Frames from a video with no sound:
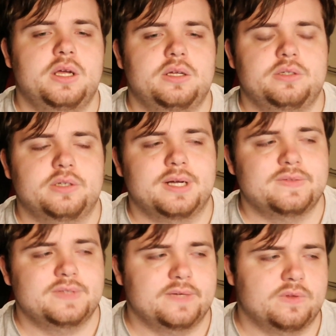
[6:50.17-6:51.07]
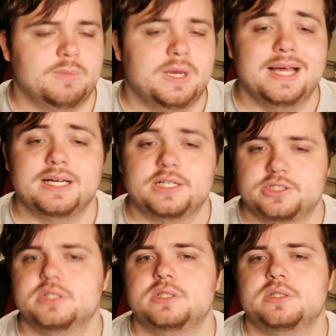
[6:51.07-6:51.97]
You don't have to give them a
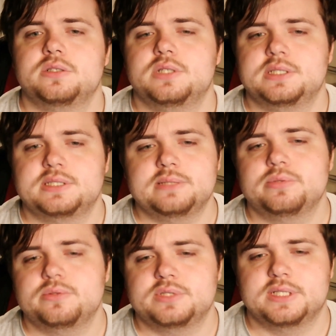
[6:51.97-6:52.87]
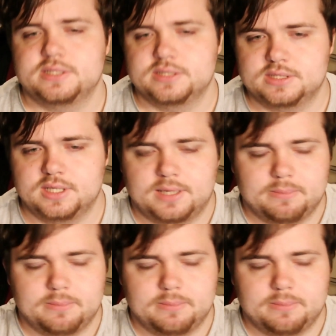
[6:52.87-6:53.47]
lecture. A simple sentence like,